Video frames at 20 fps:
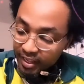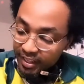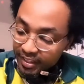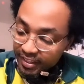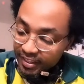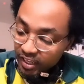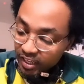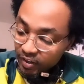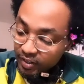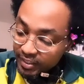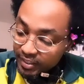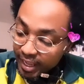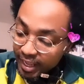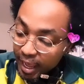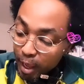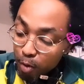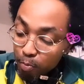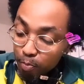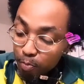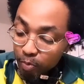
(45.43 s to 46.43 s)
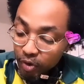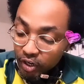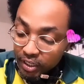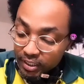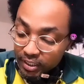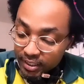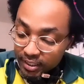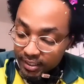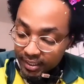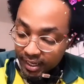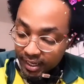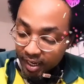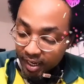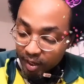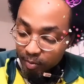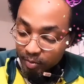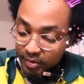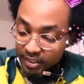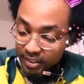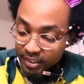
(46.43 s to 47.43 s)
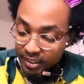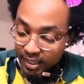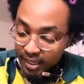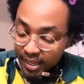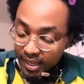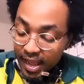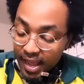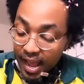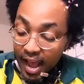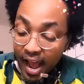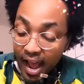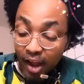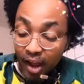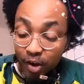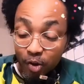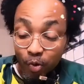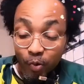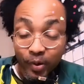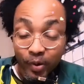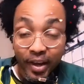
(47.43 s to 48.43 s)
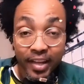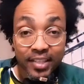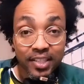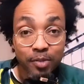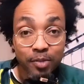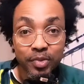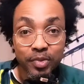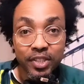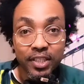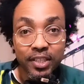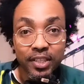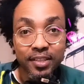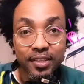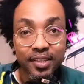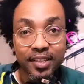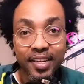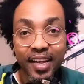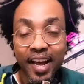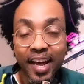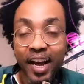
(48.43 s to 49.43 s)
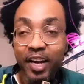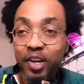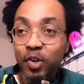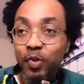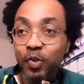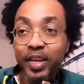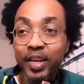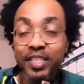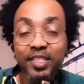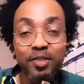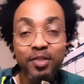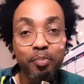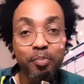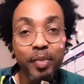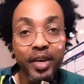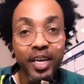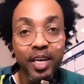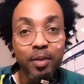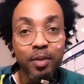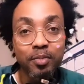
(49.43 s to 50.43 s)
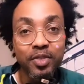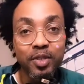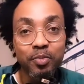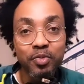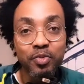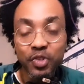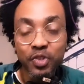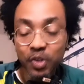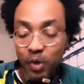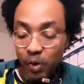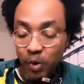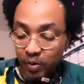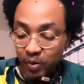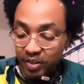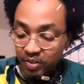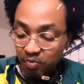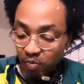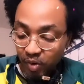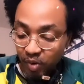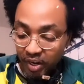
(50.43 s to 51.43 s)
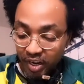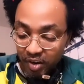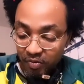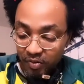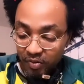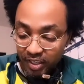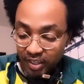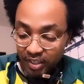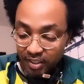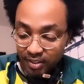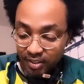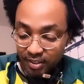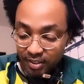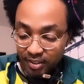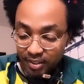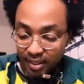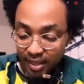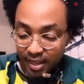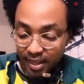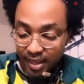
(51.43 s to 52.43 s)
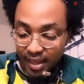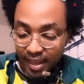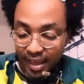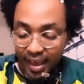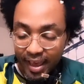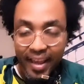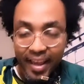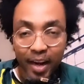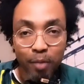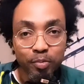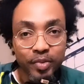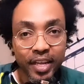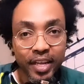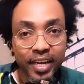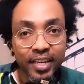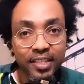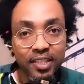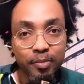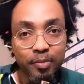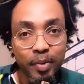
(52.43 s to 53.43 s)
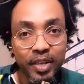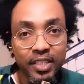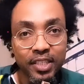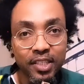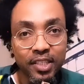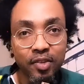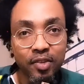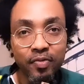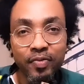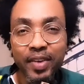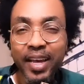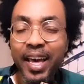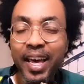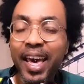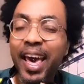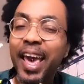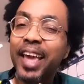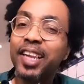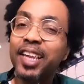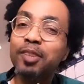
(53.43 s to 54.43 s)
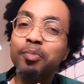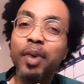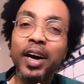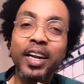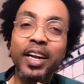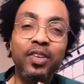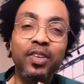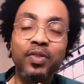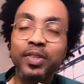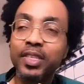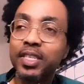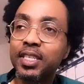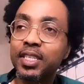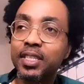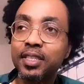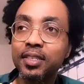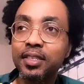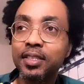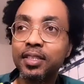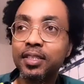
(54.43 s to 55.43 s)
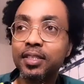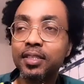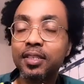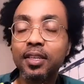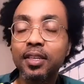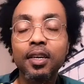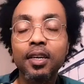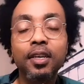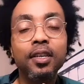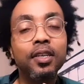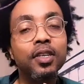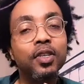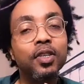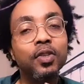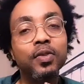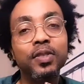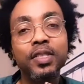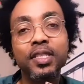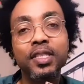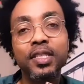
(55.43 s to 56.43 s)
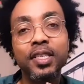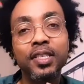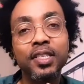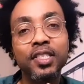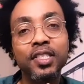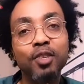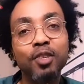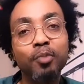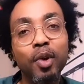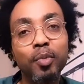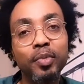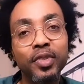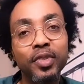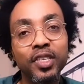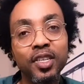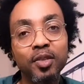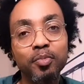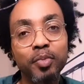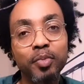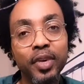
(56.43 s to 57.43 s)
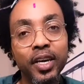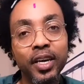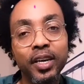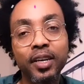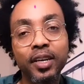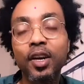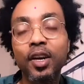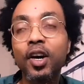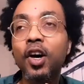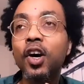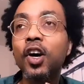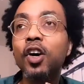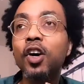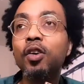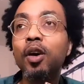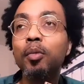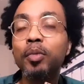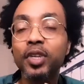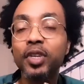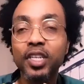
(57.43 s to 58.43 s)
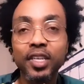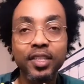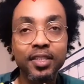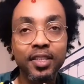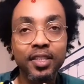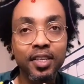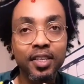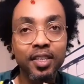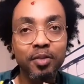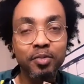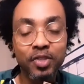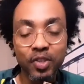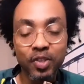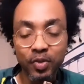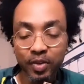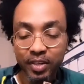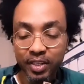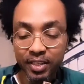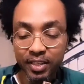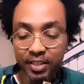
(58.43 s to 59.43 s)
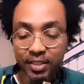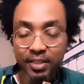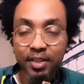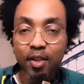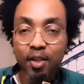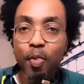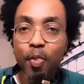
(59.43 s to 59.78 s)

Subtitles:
There is a bunch of times I create some shit. I create some memes, some stories, whatever it is. And I'm thinking to myself, ain't nobody gonna get this. Oh shit, this is gonna make me look bad. Oh, I'm gonna look dumb doing this.